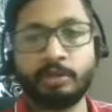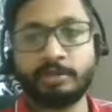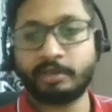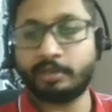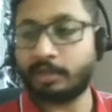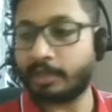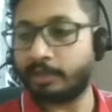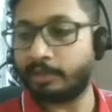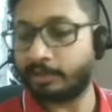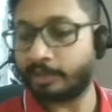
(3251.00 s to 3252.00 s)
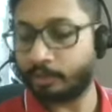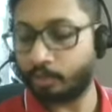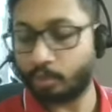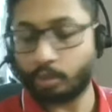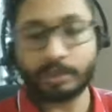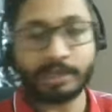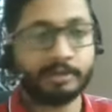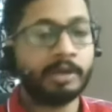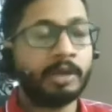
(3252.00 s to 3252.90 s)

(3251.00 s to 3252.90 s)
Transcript: other and getting to know that